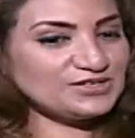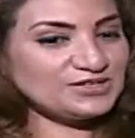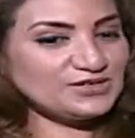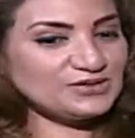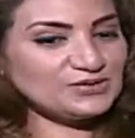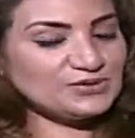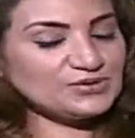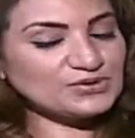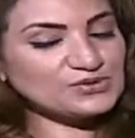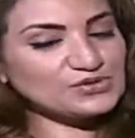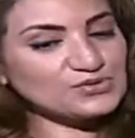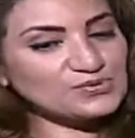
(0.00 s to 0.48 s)

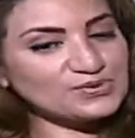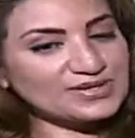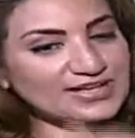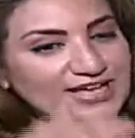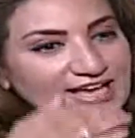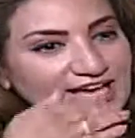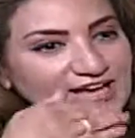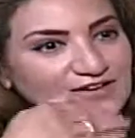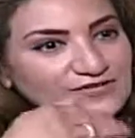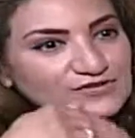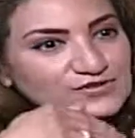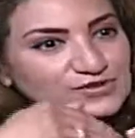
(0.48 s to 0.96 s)
You
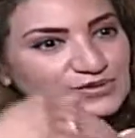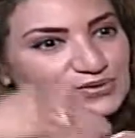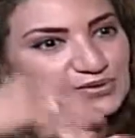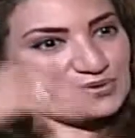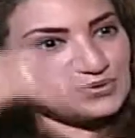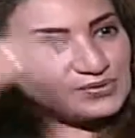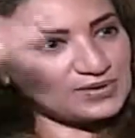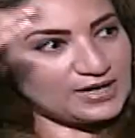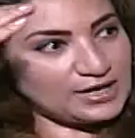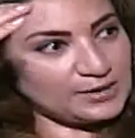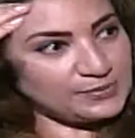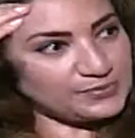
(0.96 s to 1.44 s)
usually have to
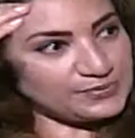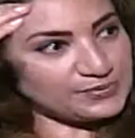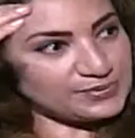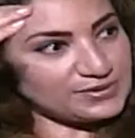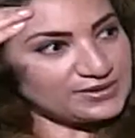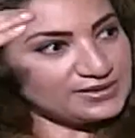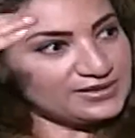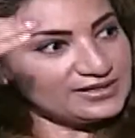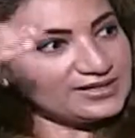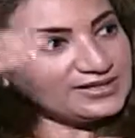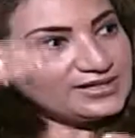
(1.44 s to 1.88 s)
go up